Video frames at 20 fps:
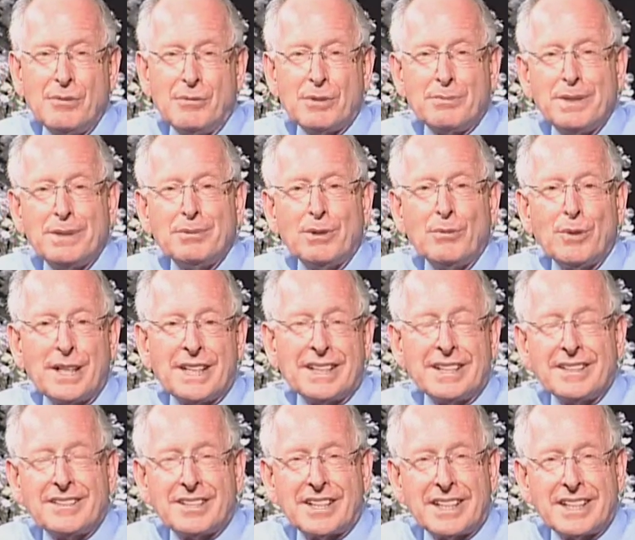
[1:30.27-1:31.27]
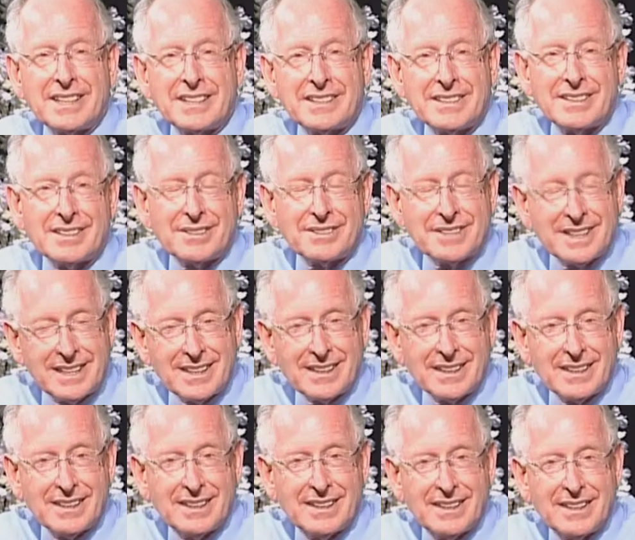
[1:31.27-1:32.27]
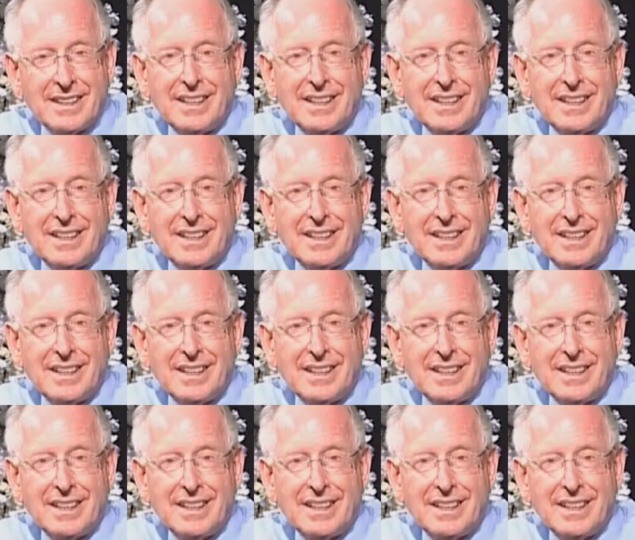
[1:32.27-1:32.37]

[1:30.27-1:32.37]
with people waiting to check into the hotel.